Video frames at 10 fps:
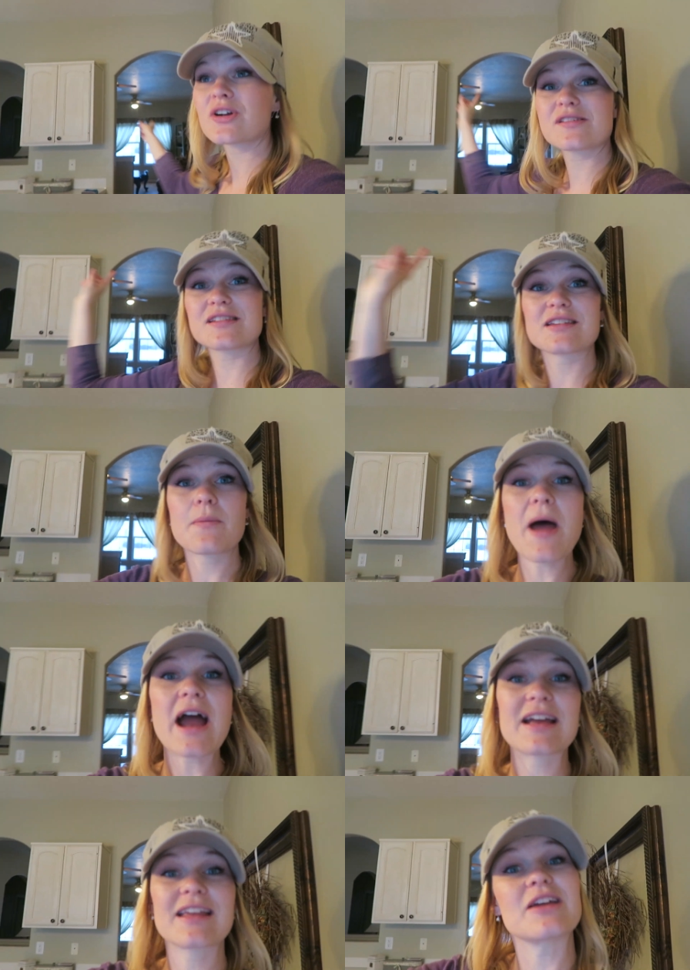curtains into the
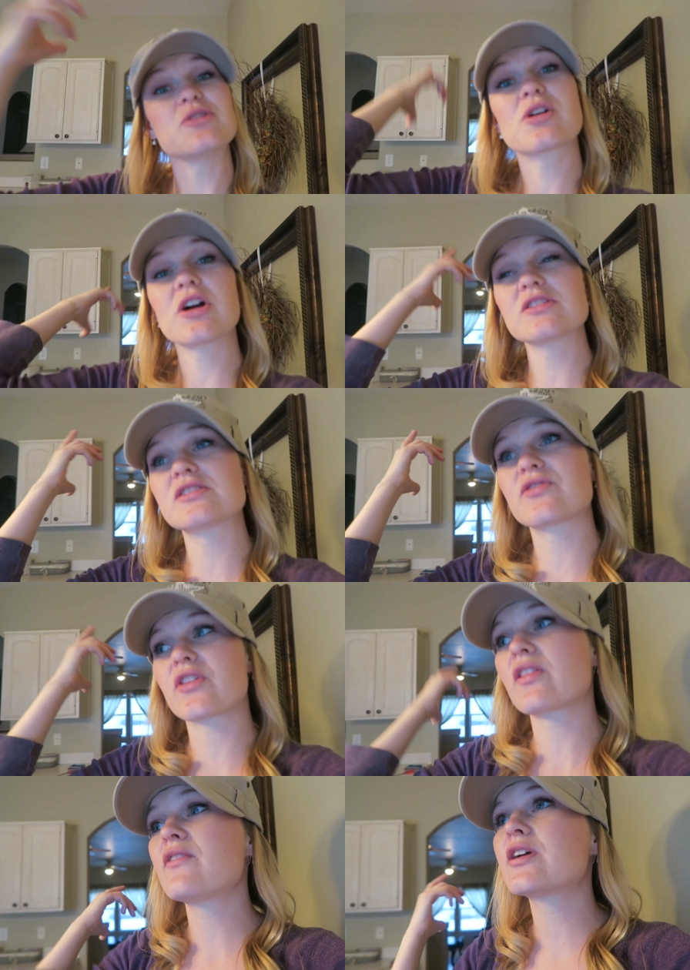back and get new curtains for
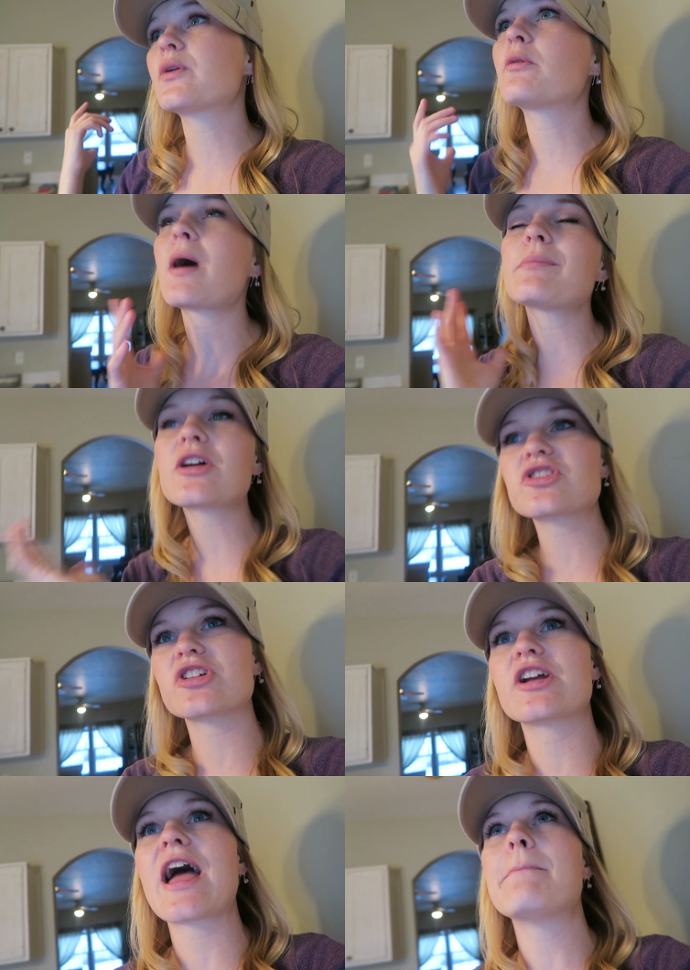the living room. I'm not
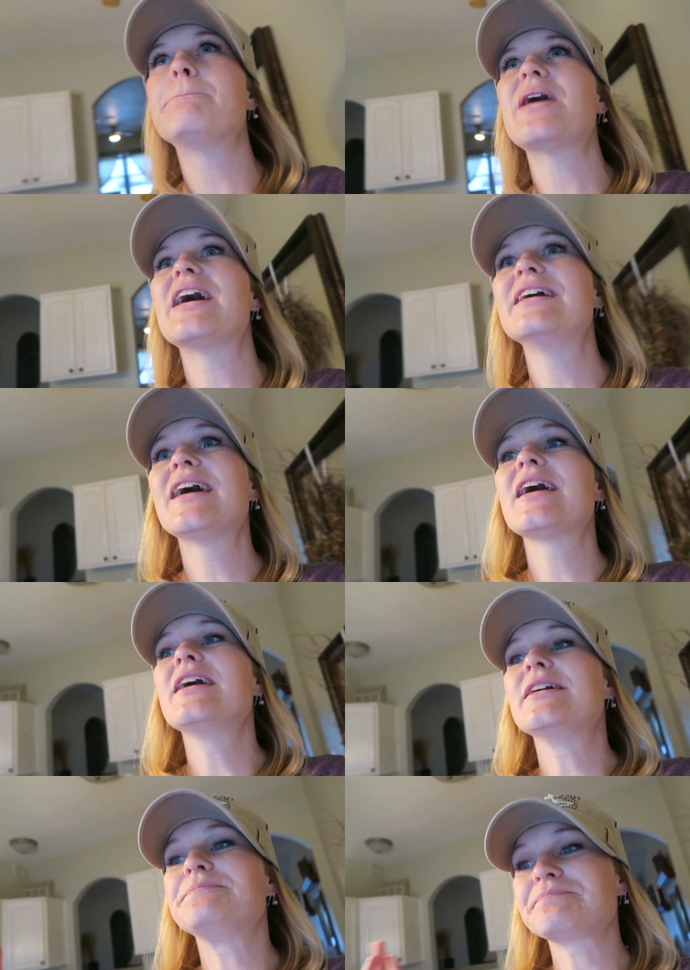sure yet, but
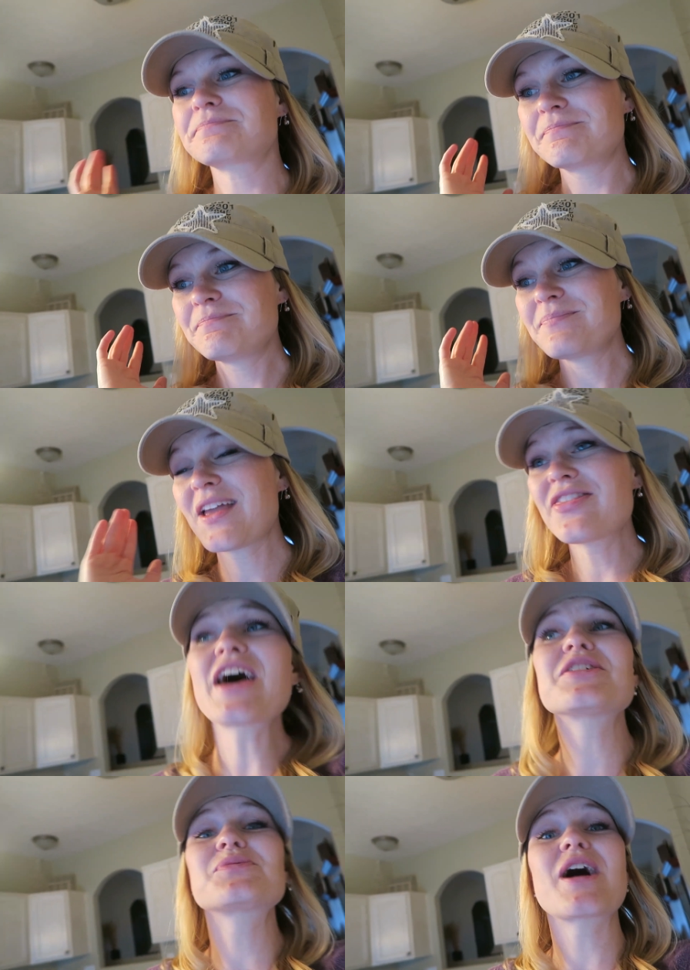
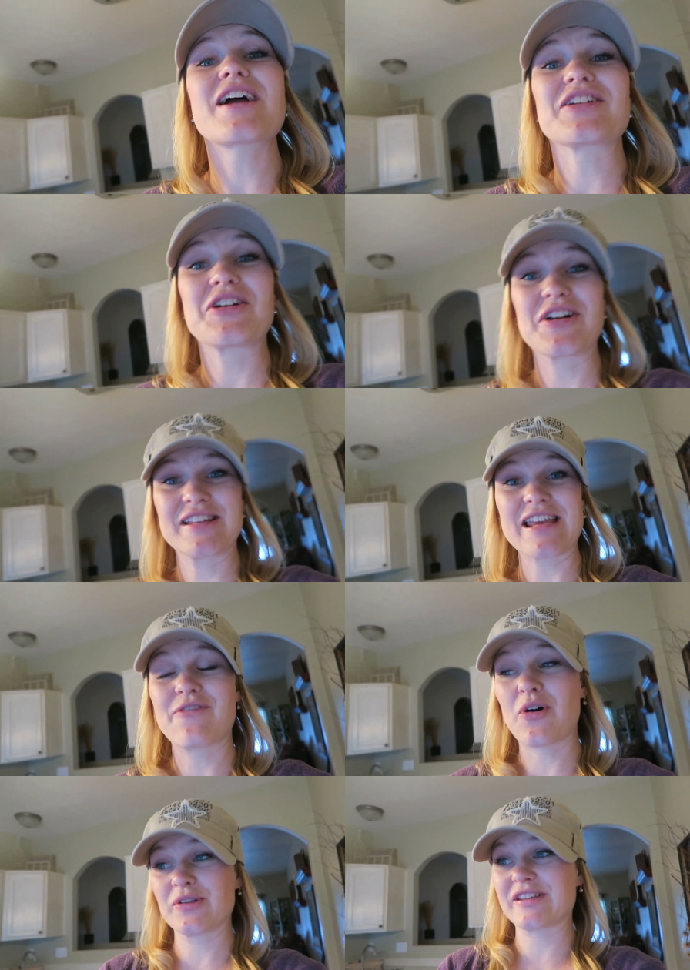that is why the curtains
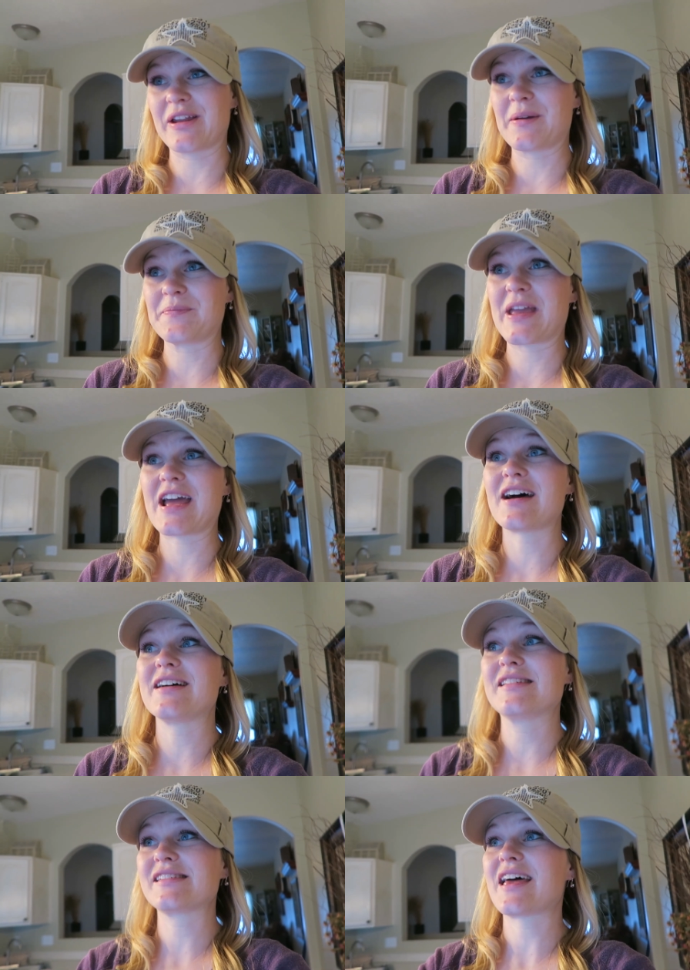have holes in them
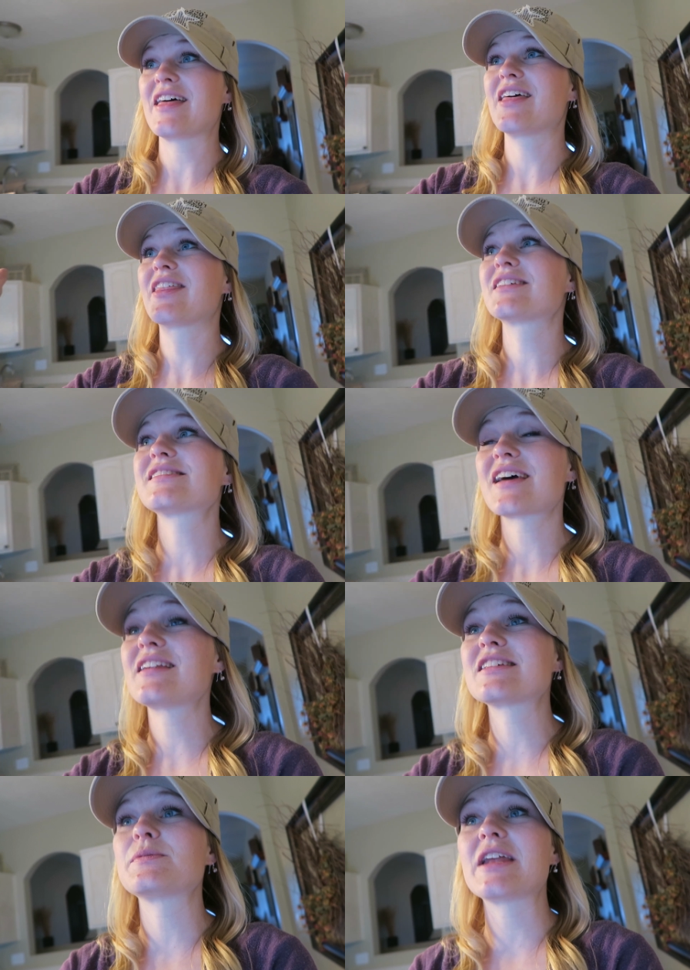because the
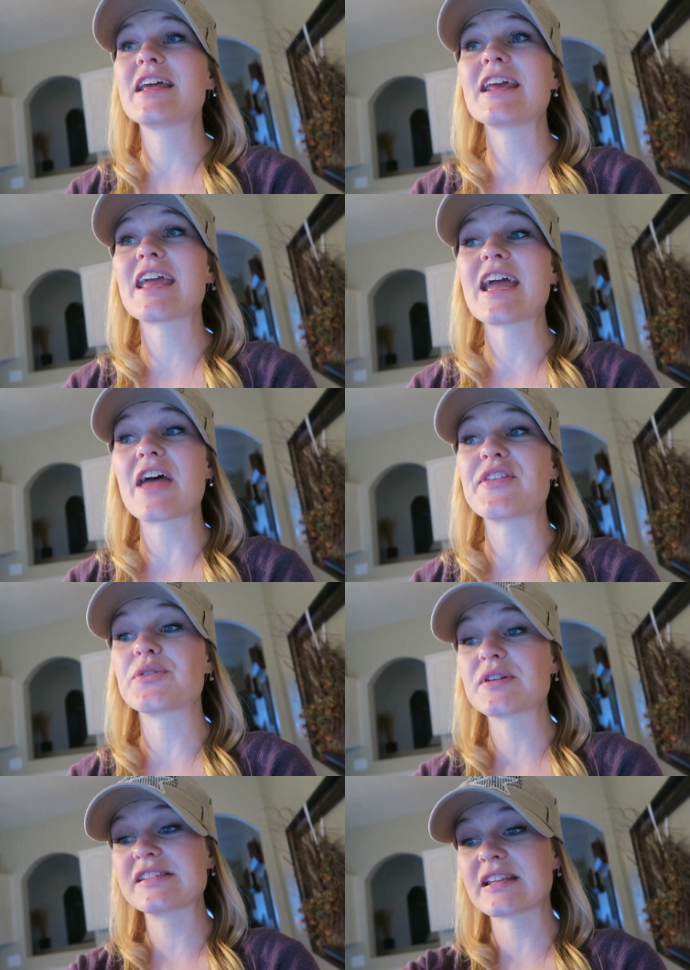sun has been hitting it and
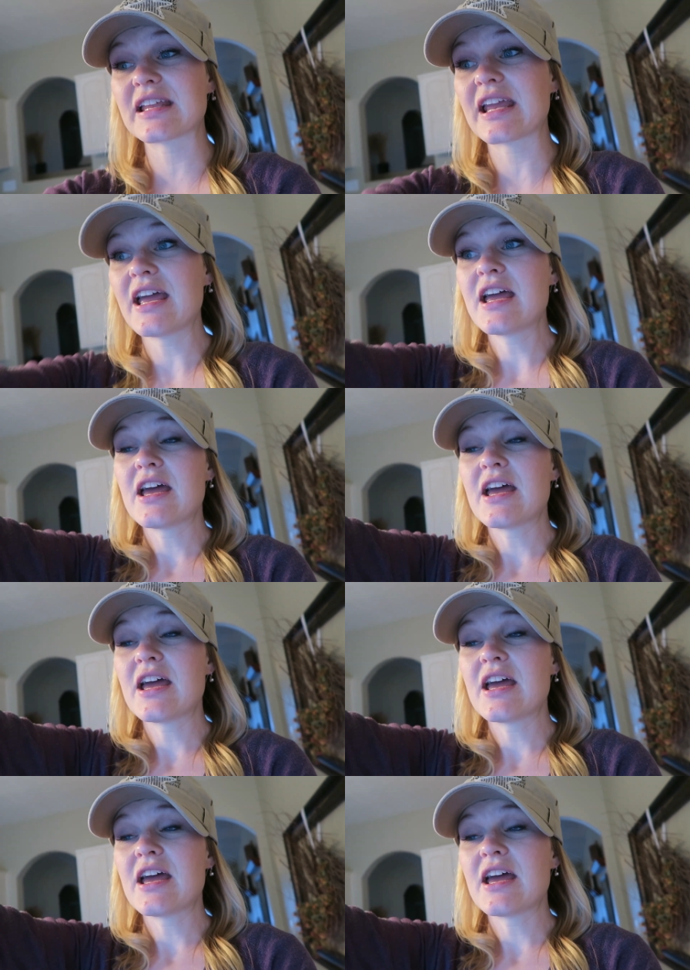then recently